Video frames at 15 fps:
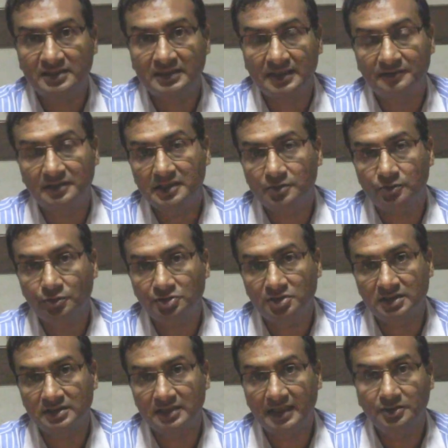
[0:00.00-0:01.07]
7-8
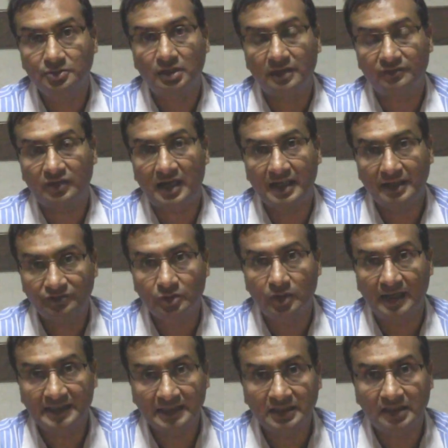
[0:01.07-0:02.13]
questions, and if you
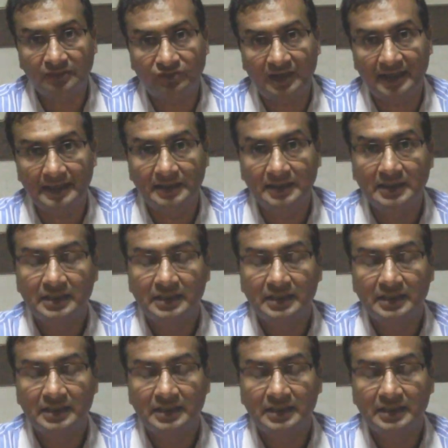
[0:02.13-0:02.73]
identify